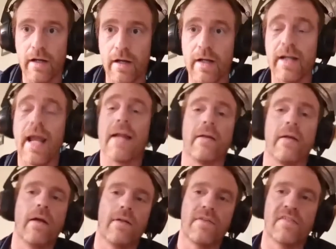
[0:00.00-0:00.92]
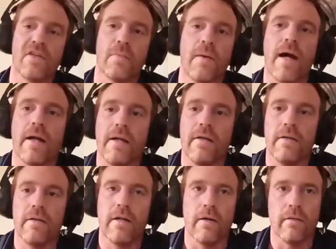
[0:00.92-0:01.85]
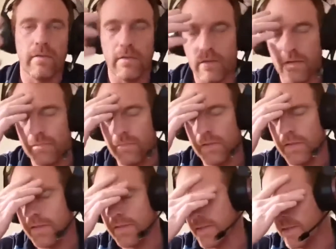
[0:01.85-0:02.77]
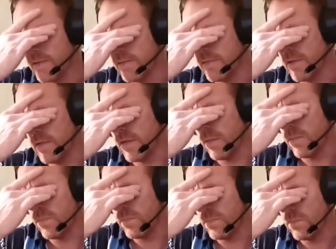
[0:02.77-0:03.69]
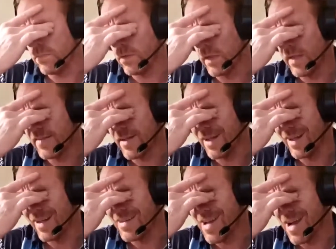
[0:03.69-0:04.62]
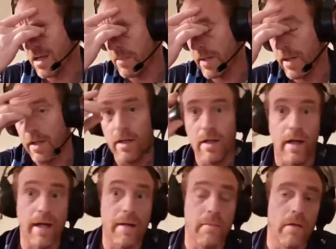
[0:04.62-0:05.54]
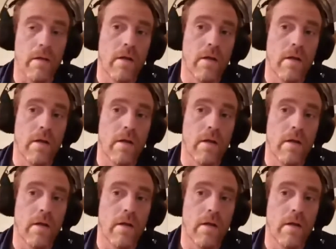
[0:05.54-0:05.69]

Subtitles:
Again, just to go back, you know, when you said you don't want it to sound like an attack on me, I'm